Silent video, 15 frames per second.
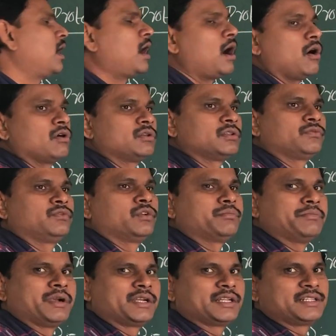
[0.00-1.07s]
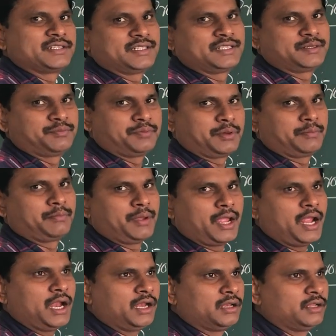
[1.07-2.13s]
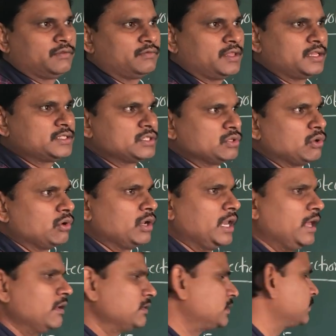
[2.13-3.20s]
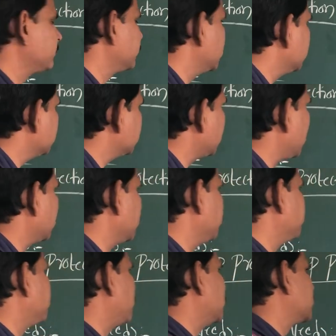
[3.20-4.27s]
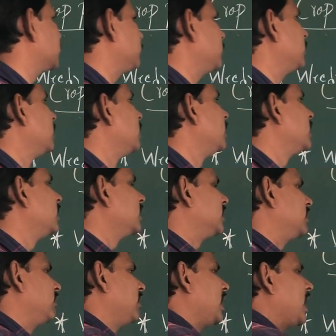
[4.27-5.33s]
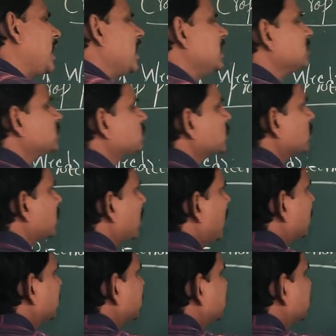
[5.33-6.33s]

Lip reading: how the food materials is prepared, if there is no leaves, it is not impossible. They will also cut